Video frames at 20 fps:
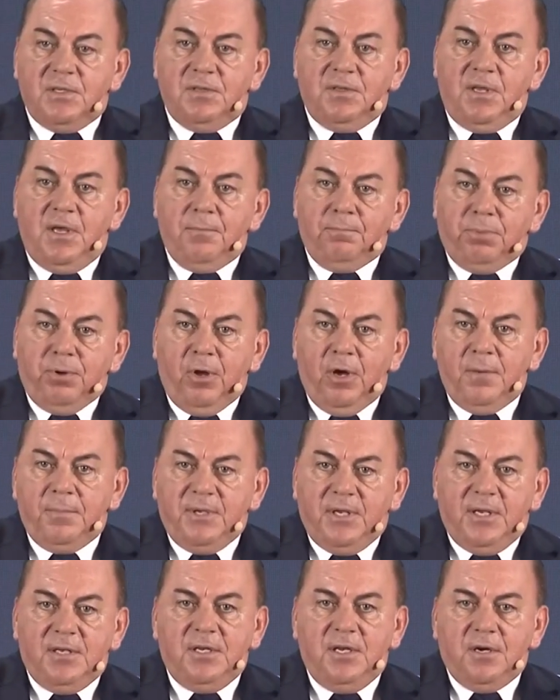the
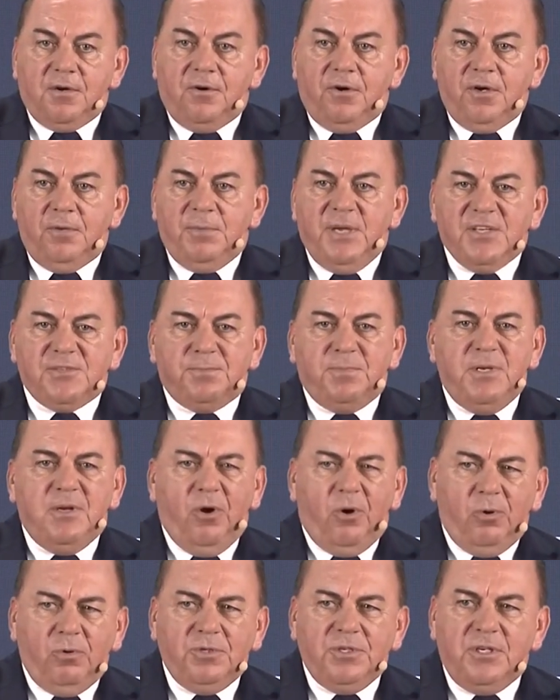employment and the economy has been
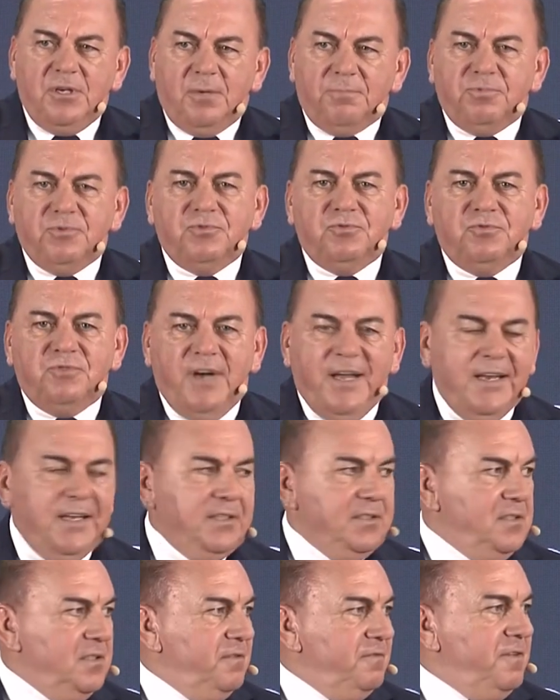holding up
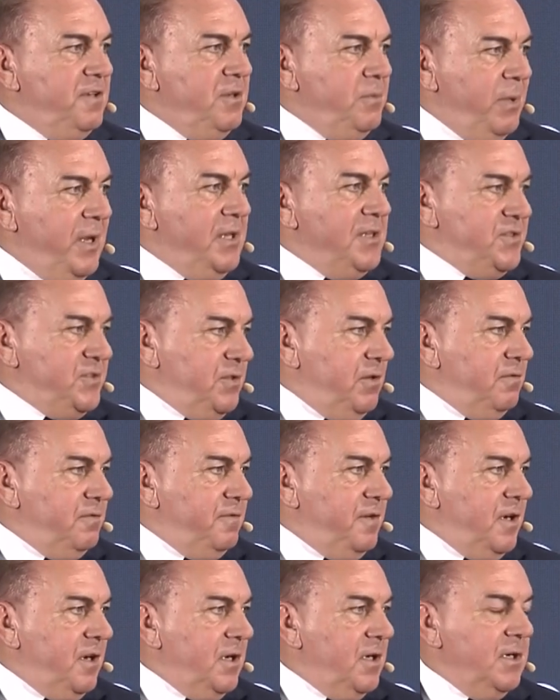relatively well so
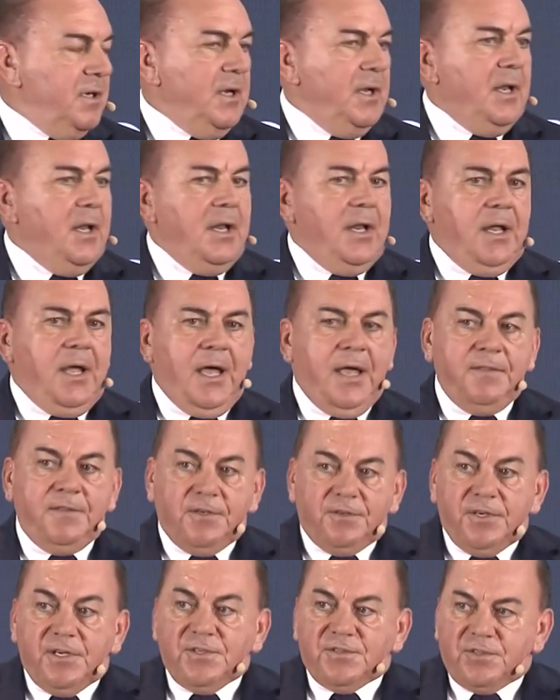far. And
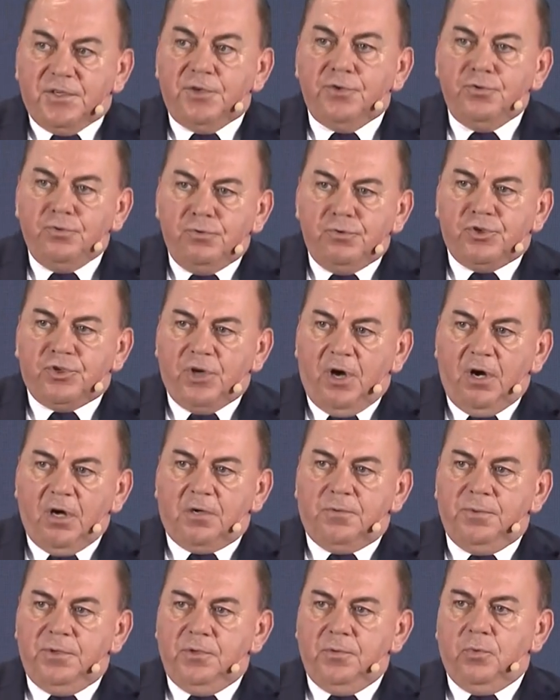there is a new
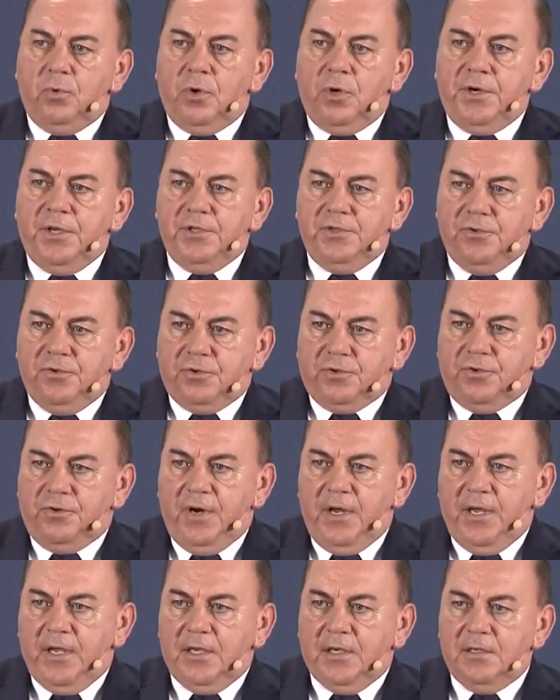shock with the war in
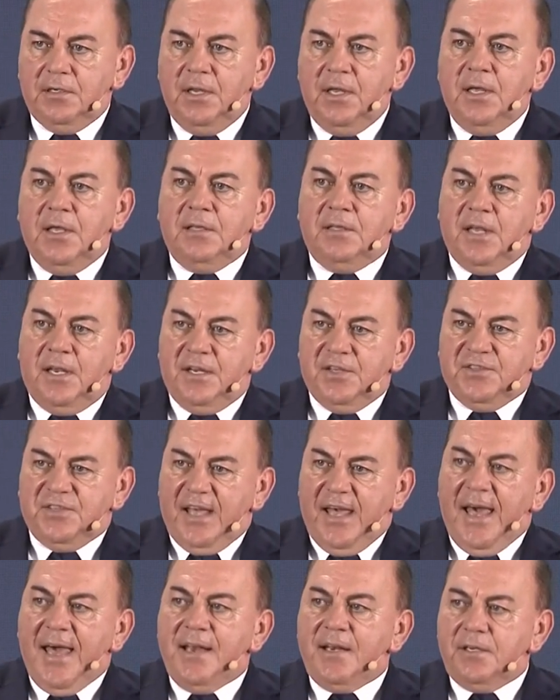Ukraine that has
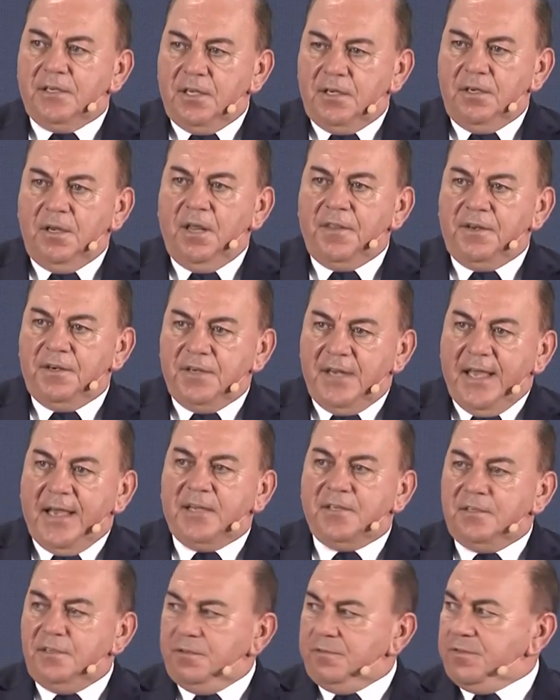added another
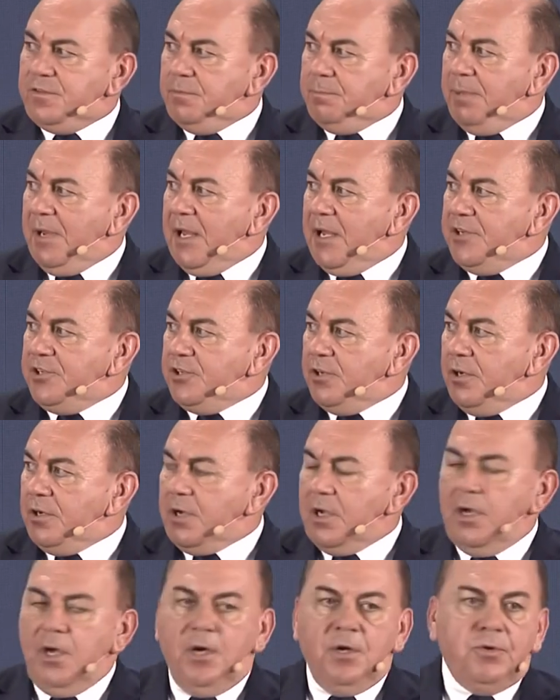negative supply shock
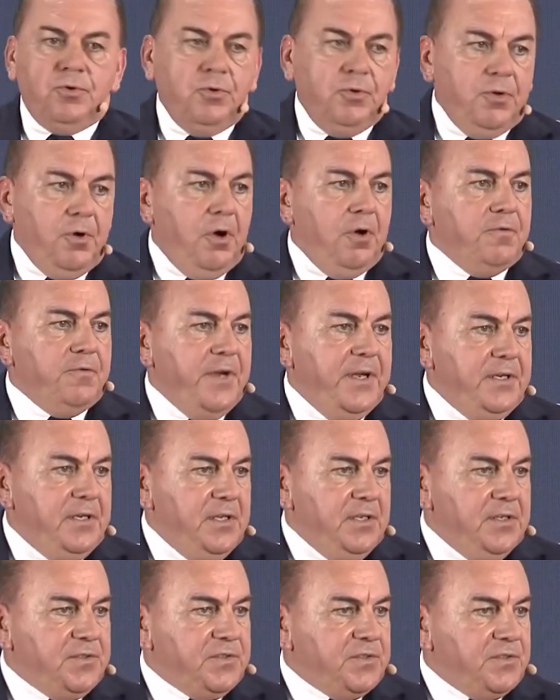to an
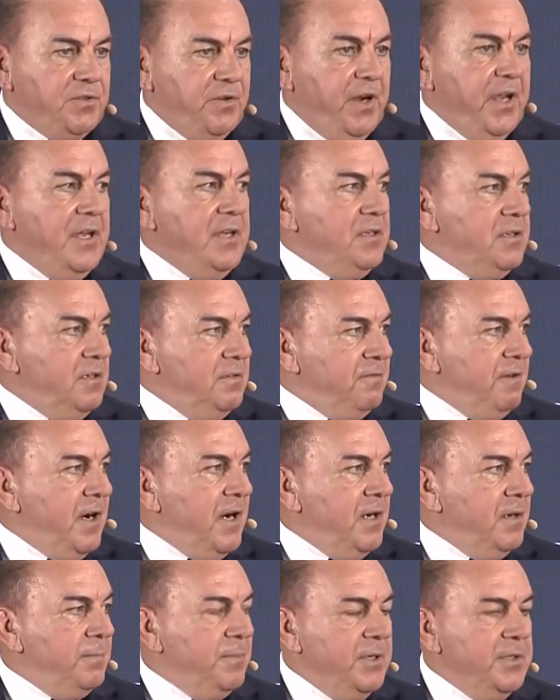already strained
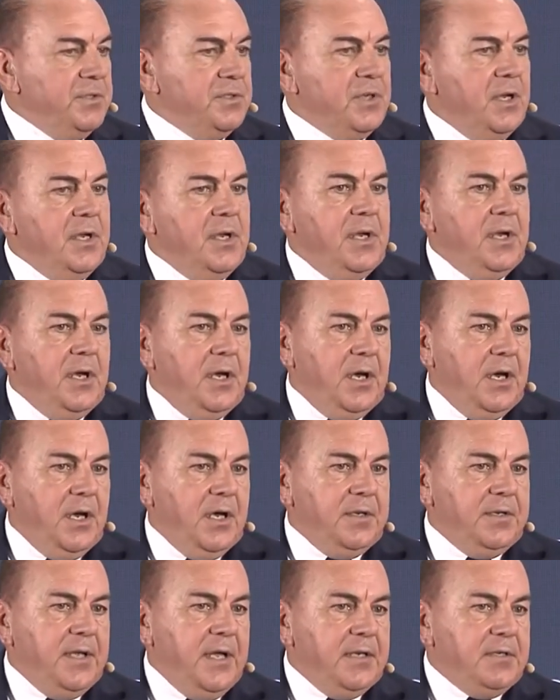environment
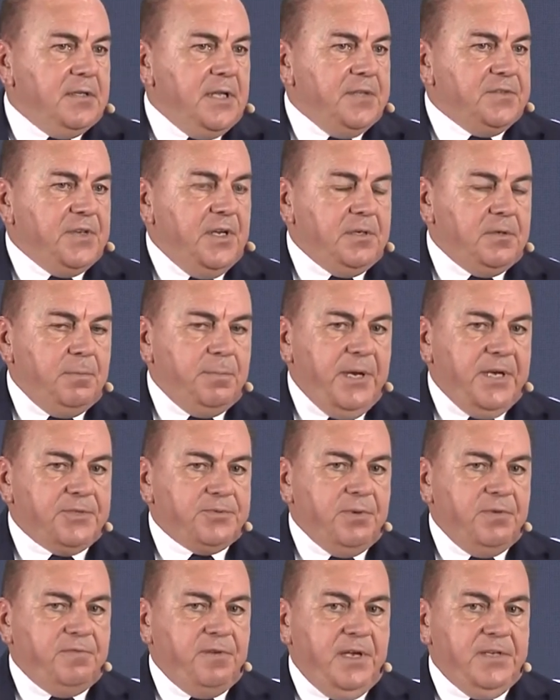that central banks
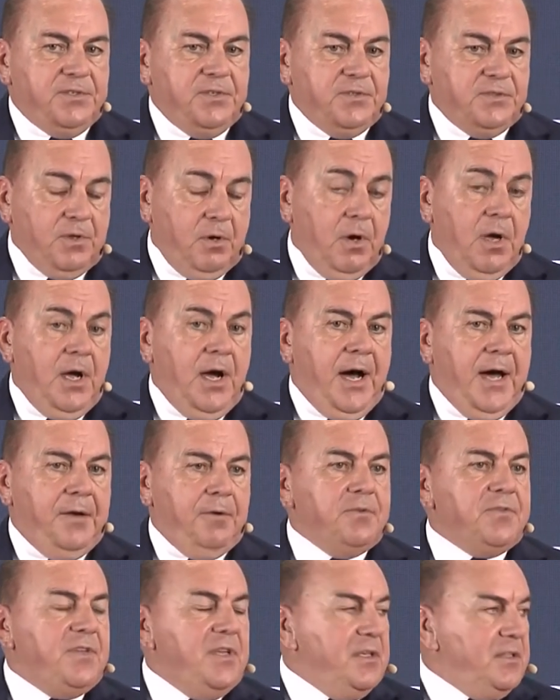were facing. So I
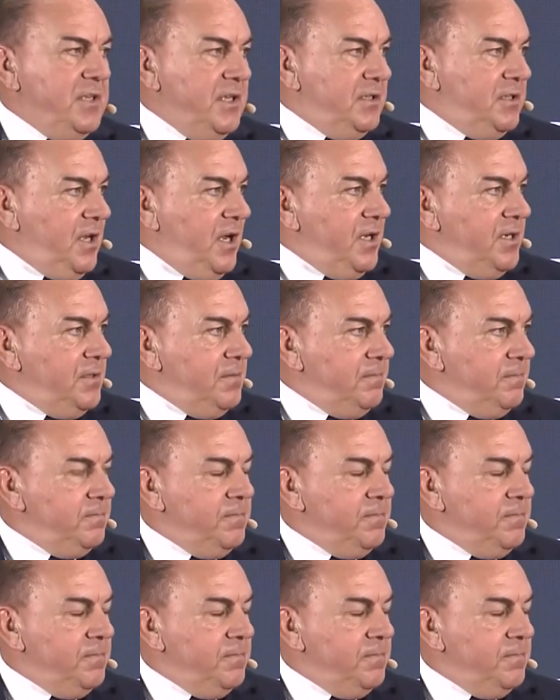don't think they're done.